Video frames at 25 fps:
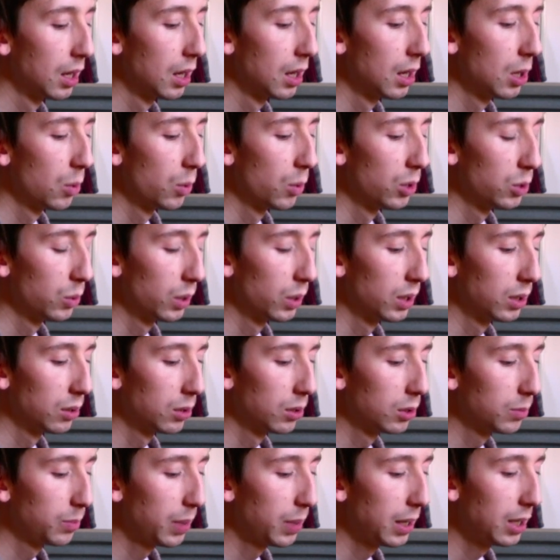which we can do
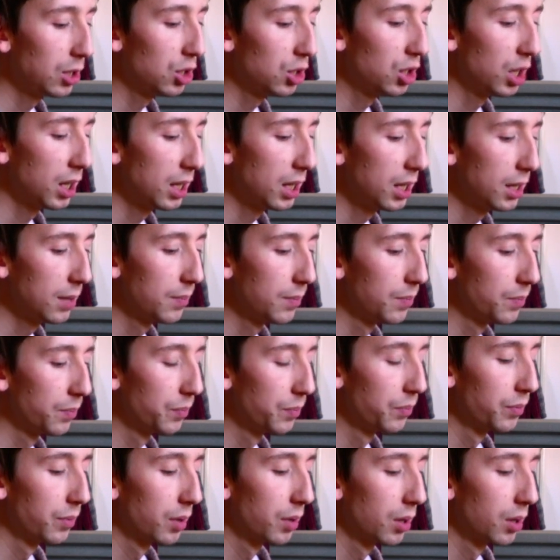as big G.
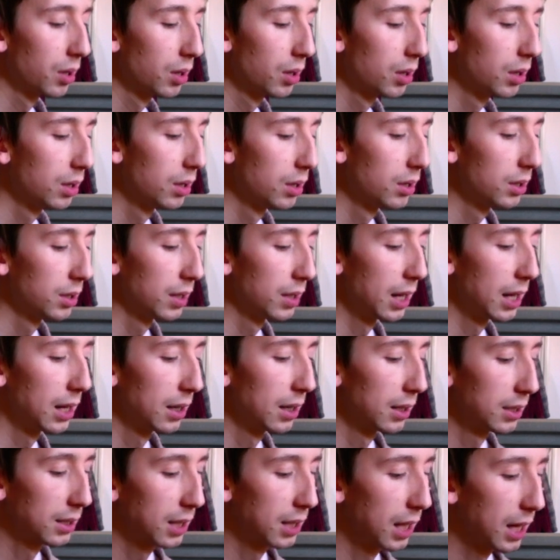So that
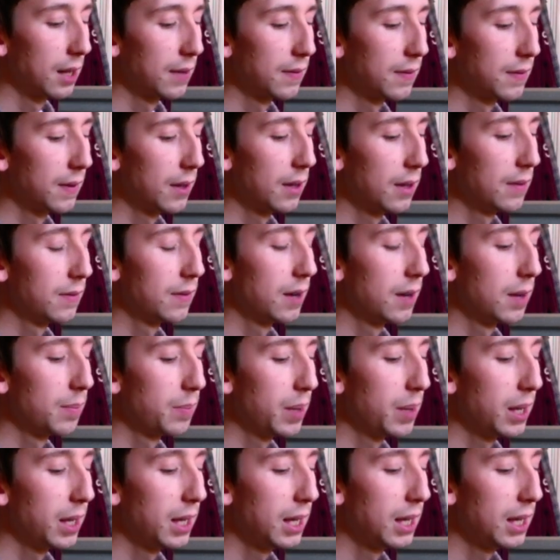looks like 3rd fret
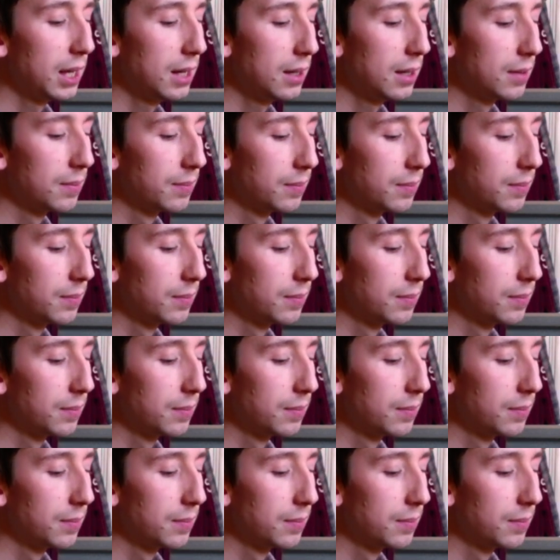big E,